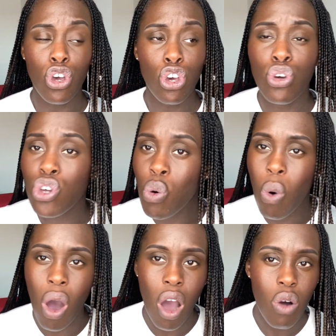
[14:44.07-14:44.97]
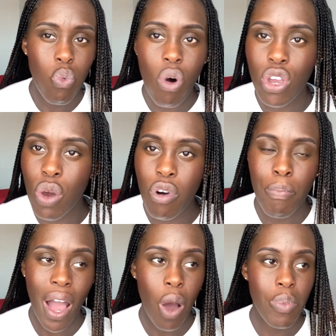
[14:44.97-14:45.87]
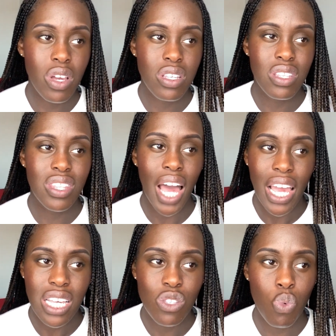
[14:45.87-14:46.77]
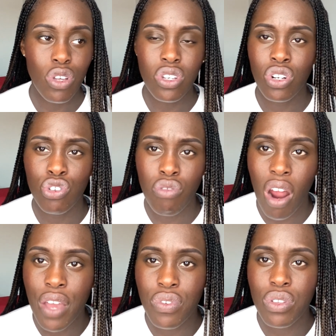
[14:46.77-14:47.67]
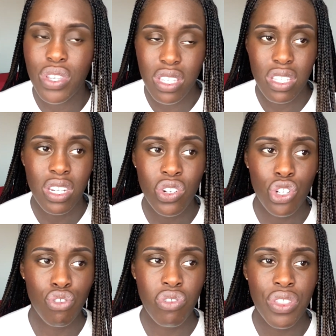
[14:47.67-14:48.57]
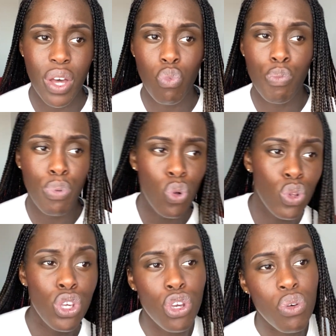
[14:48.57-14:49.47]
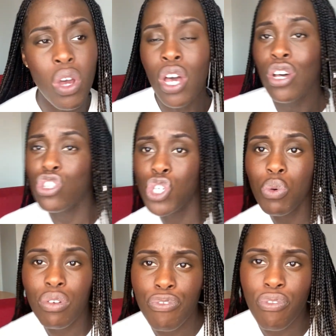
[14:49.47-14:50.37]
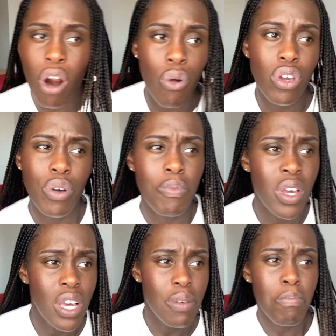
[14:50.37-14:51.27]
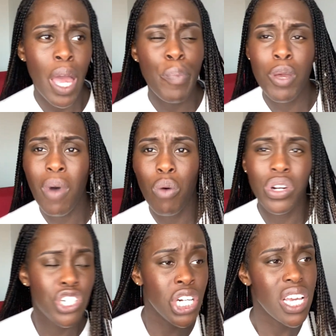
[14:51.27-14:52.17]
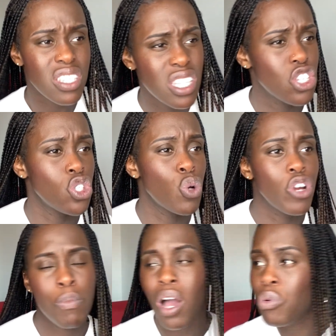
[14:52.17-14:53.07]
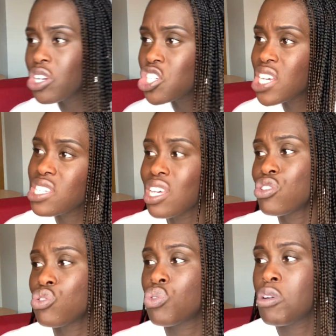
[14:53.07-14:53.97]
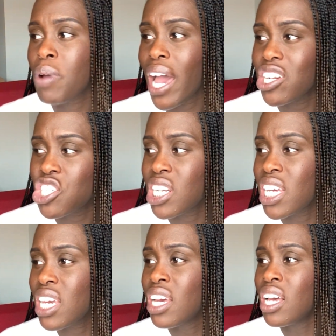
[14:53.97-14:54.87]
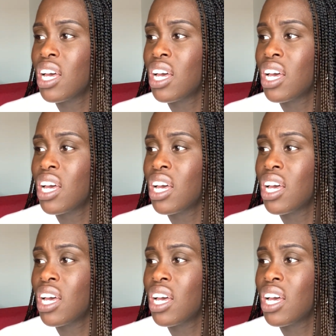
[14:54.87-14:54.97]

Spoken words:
who you are, what you're about, because that is what's going to drive you. This is an industry that will pull you to and fro. Maybe you might want to chase this story, you might want to chase that story, but actually,